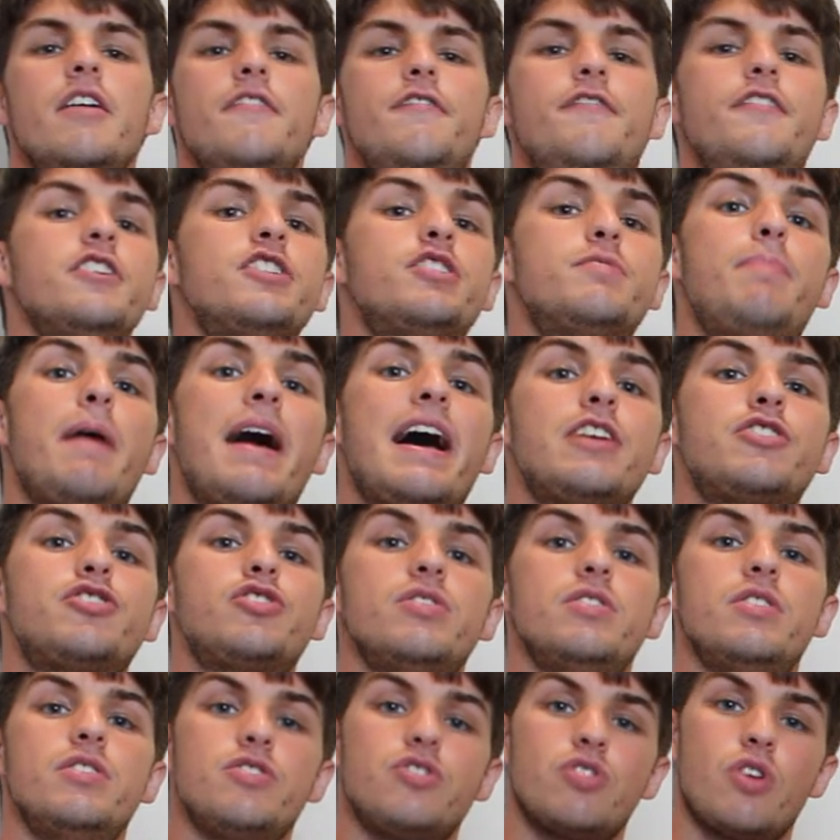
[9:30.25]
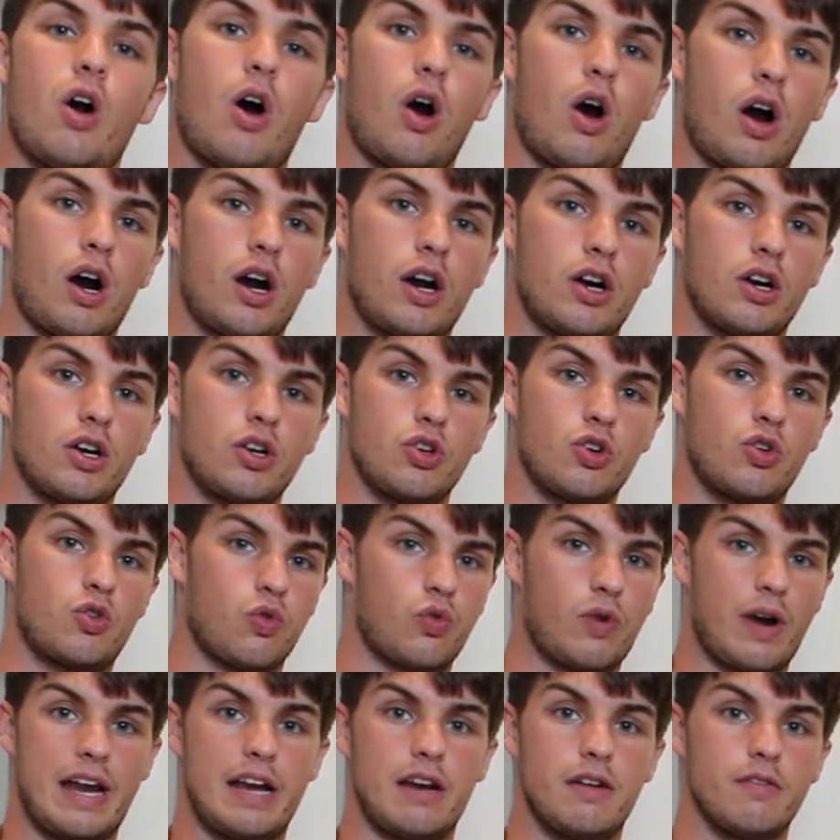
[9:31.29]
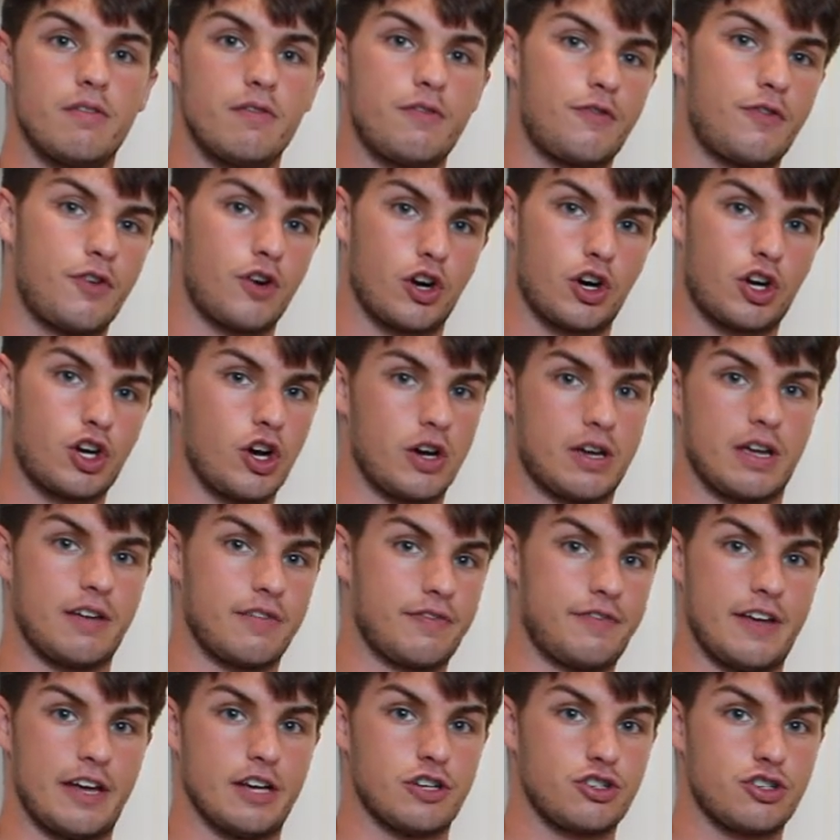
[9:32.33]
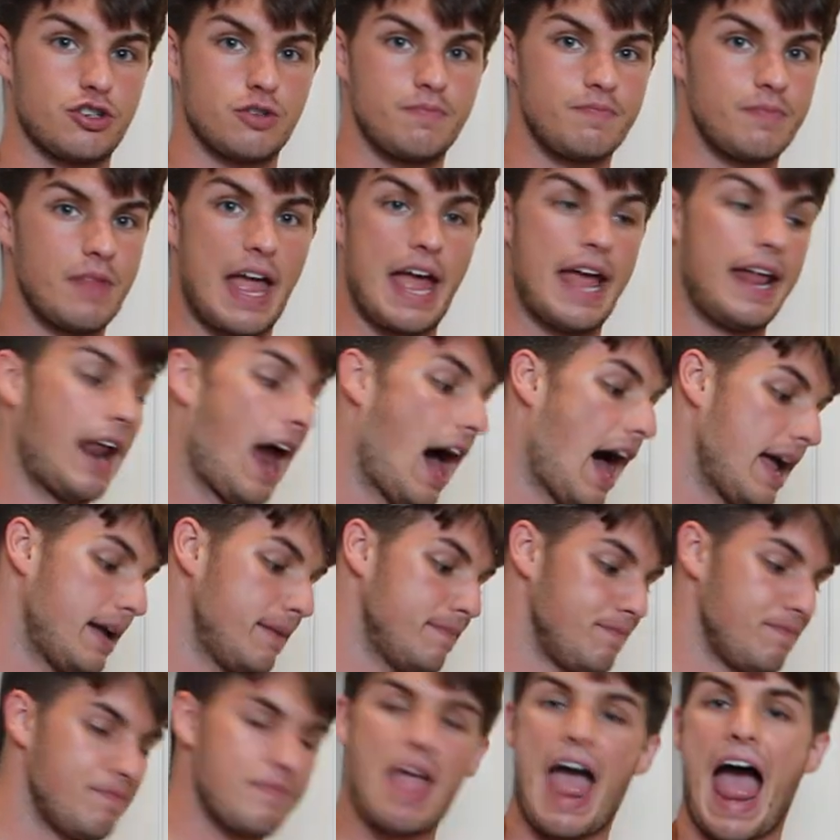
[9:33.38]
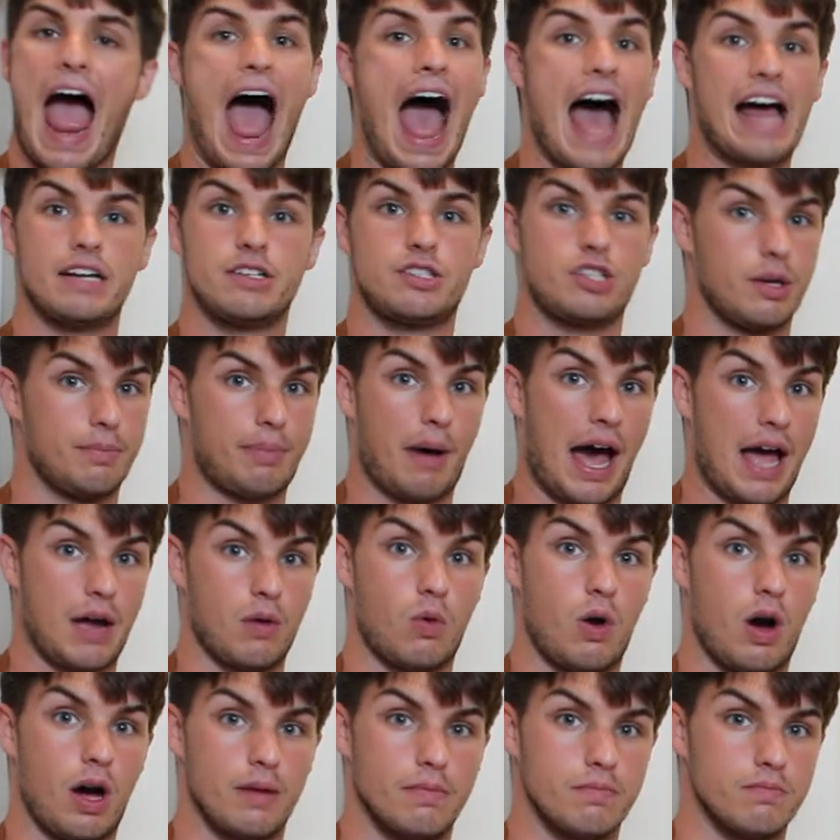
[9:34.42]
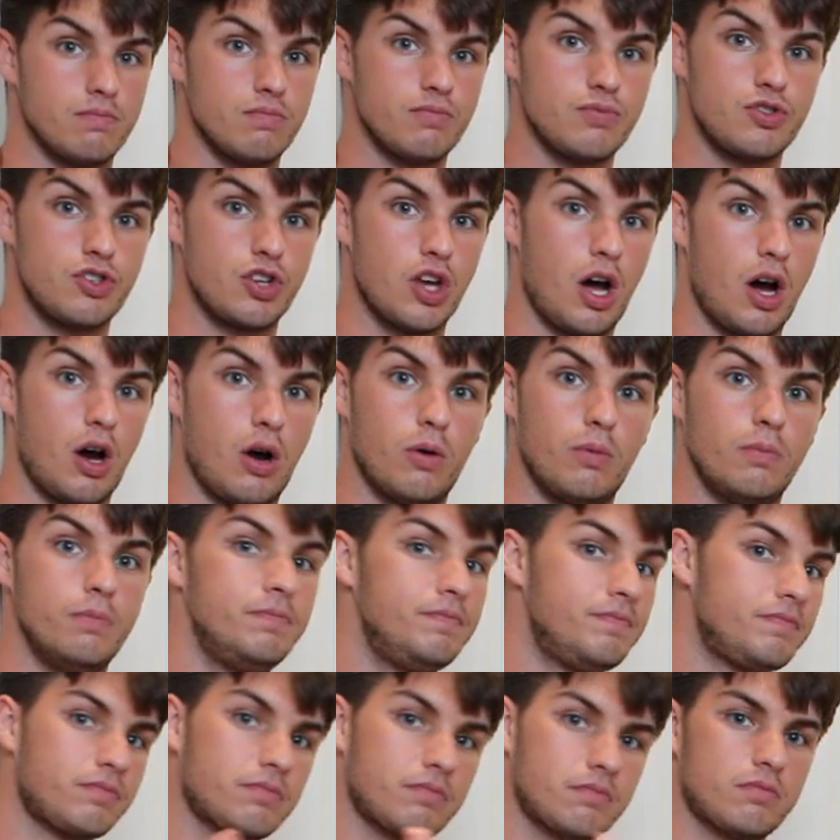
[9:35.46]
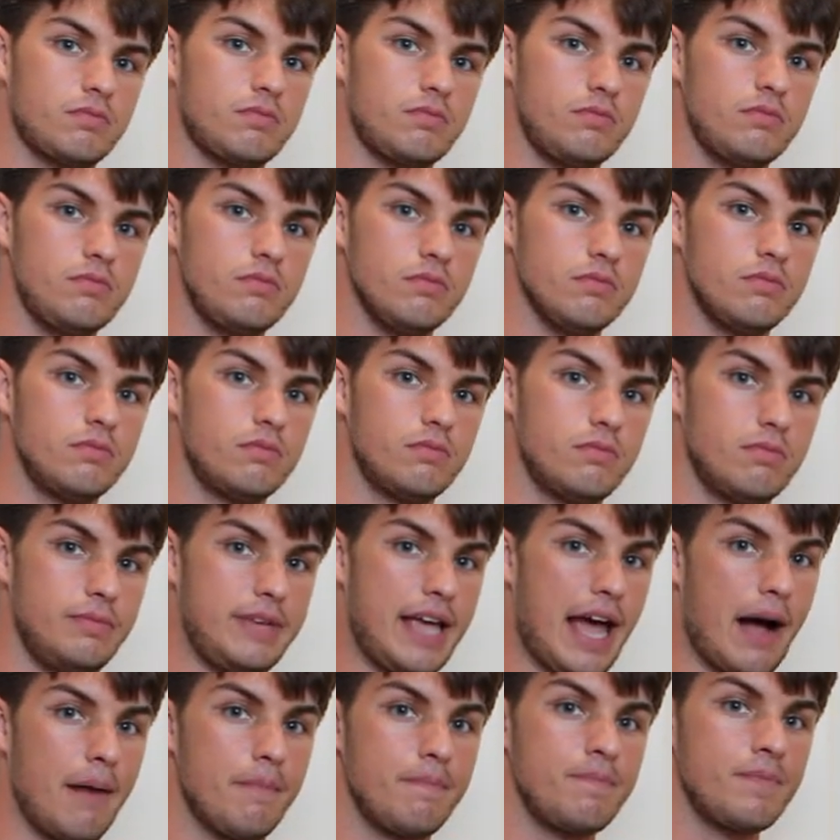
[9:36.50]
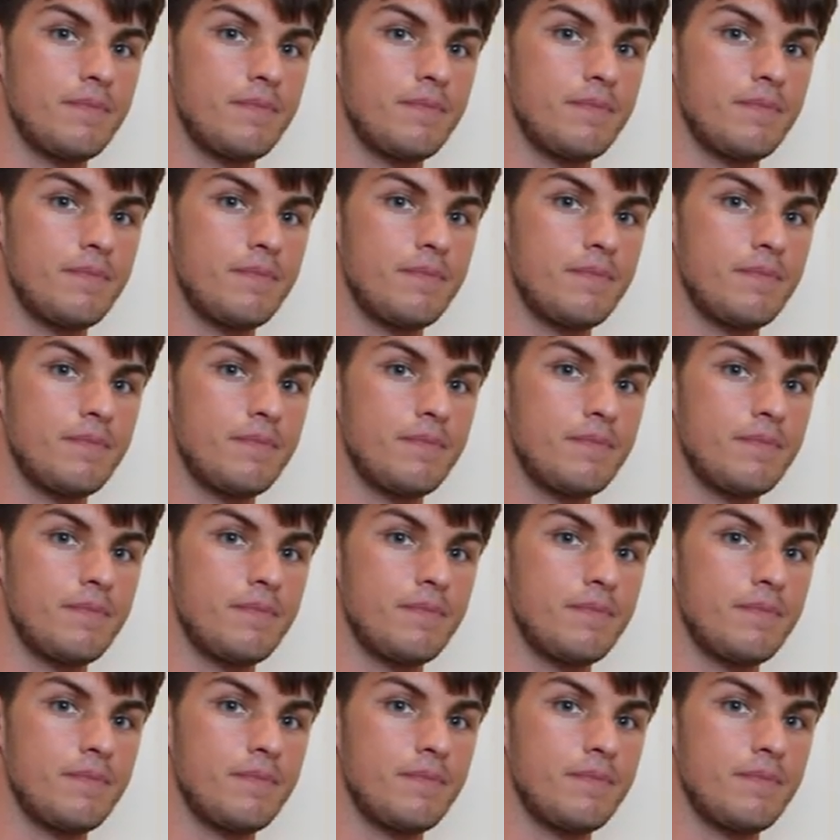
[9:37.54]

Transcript: Fish spatulas are great for cooking fish, and I had to buy one, so yeah.